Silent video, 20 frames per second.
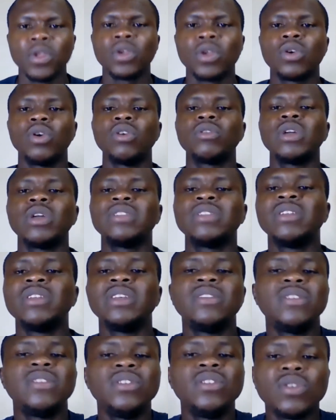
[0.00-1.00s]

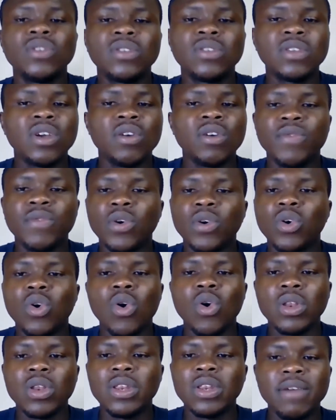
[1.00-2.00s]
Congratulating yourself for
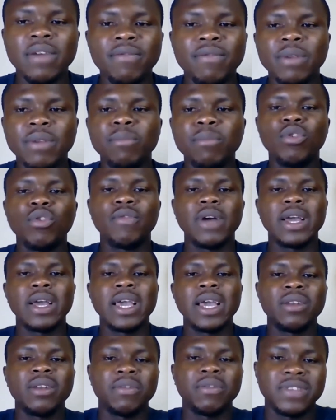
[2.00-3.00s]
calling every move
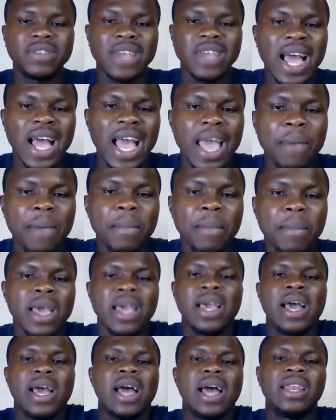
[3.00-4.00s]
ahead of time
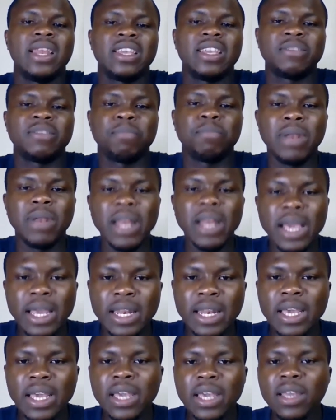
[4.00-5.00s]
and
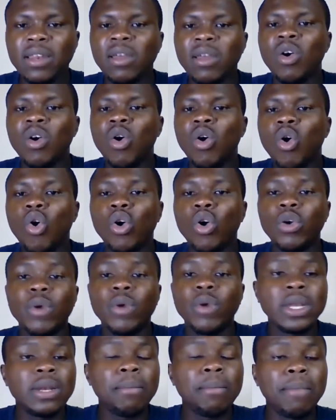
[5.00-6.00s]
explaining, or you are
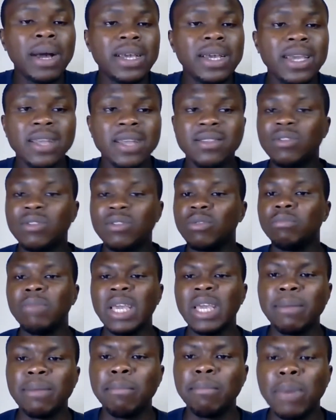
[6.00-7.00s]
in the market to
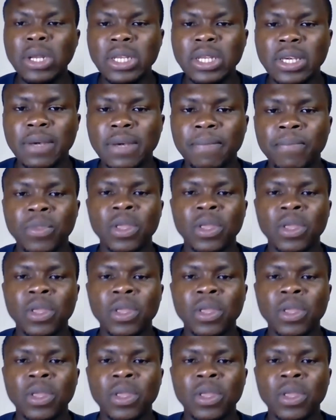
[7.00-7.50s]
make money?